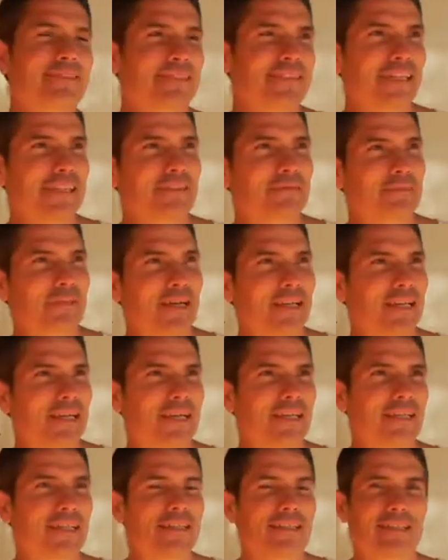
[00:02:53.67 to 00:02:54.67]
doesn't matter.
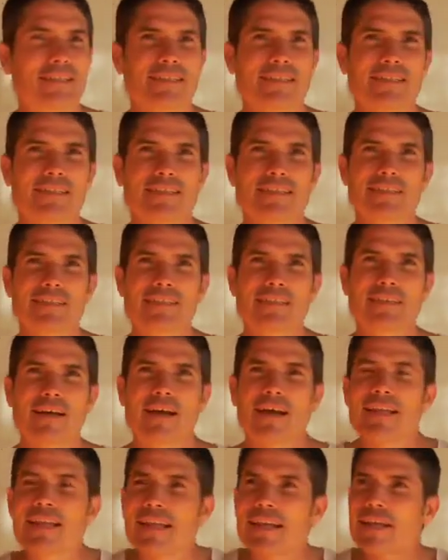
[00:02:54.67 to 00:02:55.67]

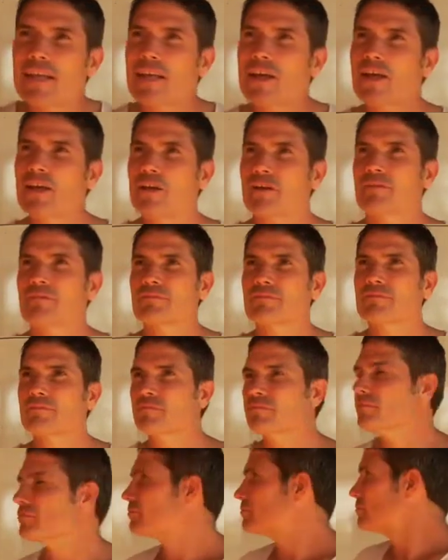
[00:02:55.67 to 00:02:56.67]
I let it go.
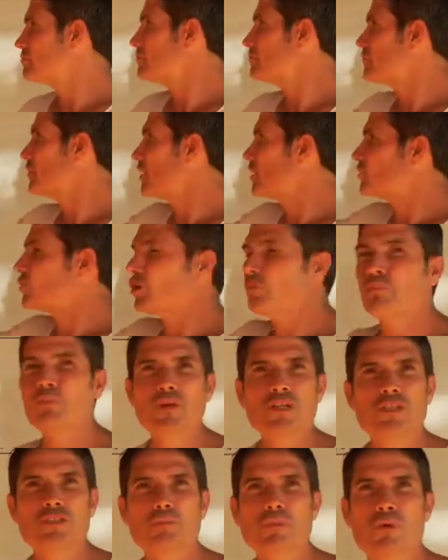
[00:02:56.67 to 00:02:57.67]
So
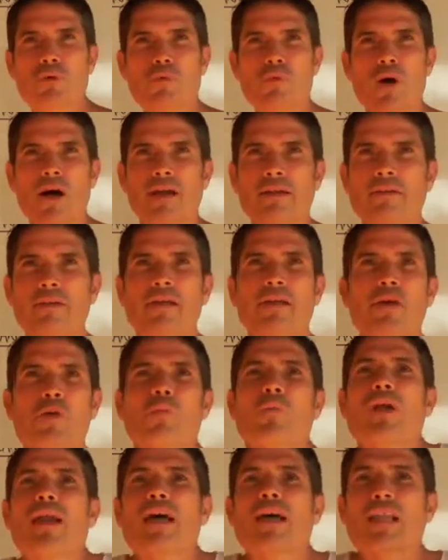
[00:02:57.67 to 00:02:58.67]
principle 1,
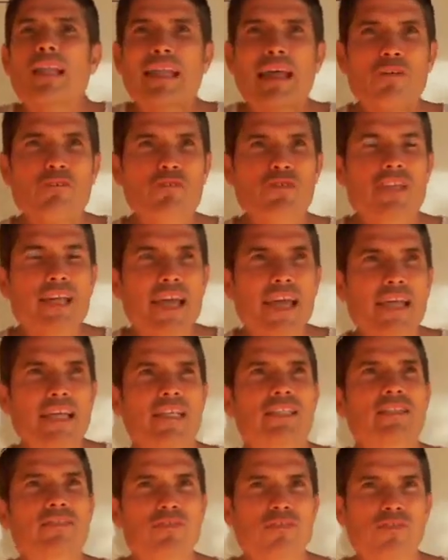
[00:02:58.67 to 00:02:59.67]
when our love
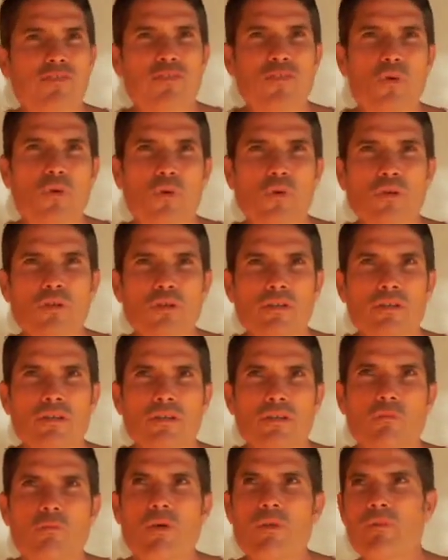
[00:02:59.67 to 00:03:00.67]
tank is full,
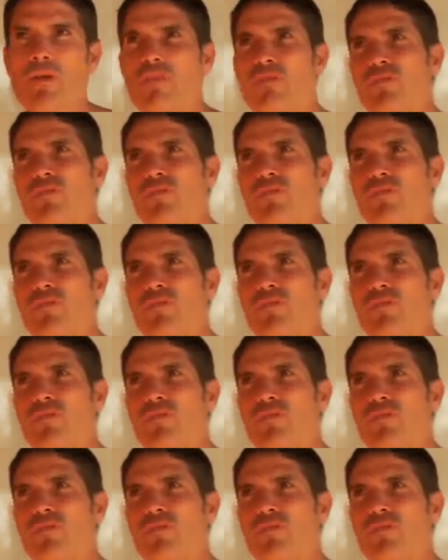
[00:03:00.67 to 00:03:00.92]
when we're